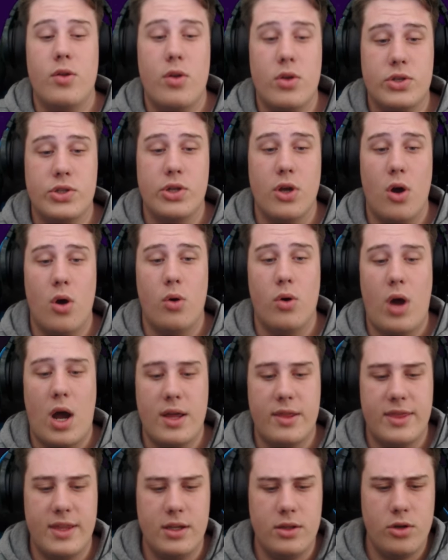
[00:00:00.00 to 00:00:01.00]
So I
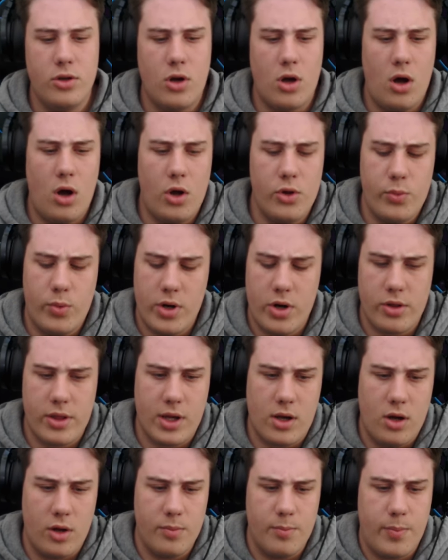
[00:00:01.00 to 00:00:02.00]
think they're called, what are they
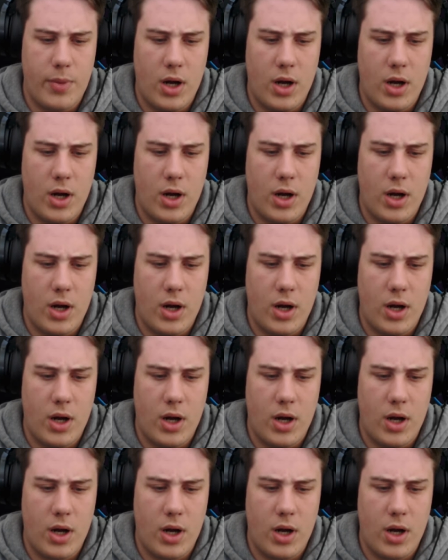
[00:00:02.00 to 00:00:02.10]
called?